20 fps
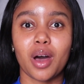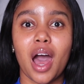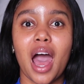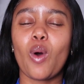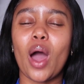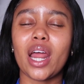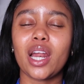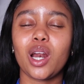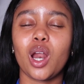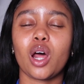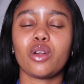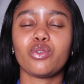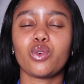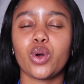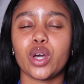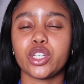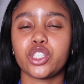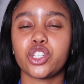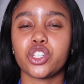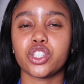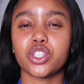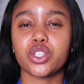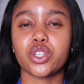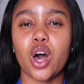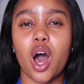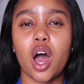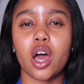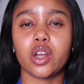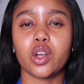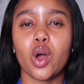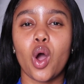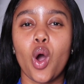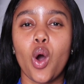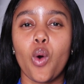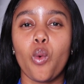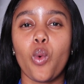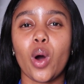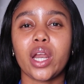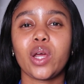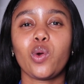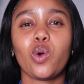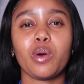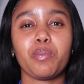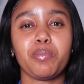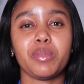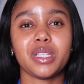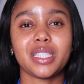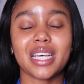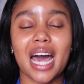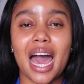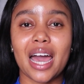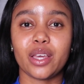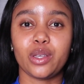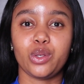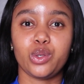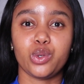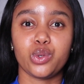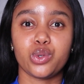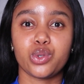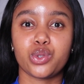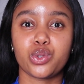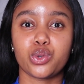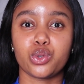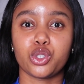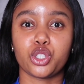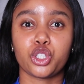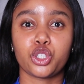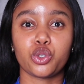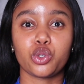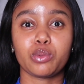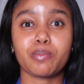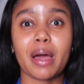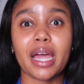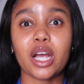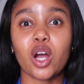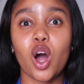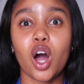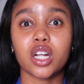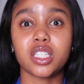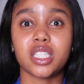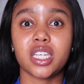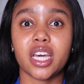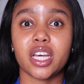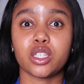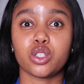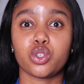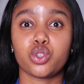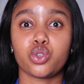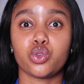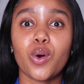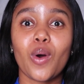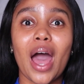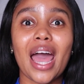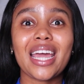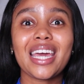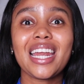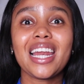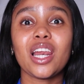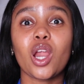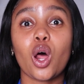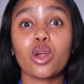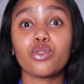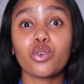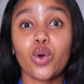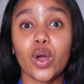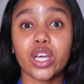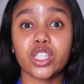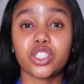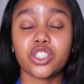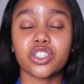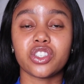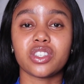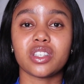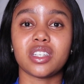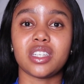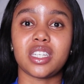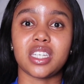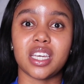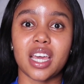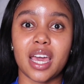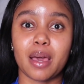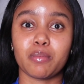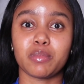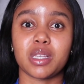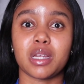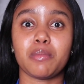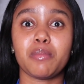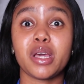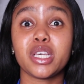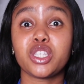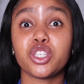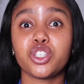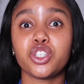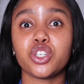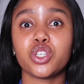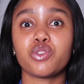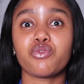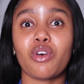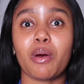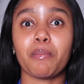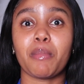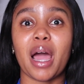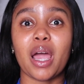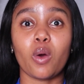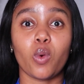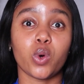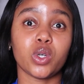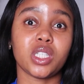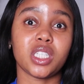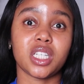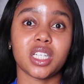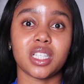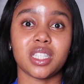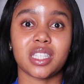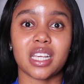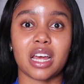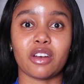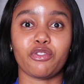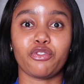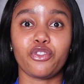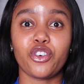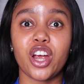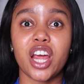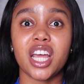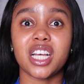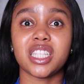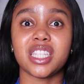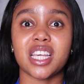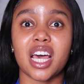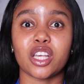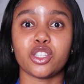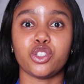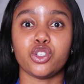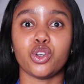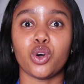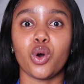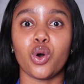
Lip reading: Quite a lot of questions on what equipment I use to shoot my content. So I get a lot of questions and DMs and messages from my audience and friends and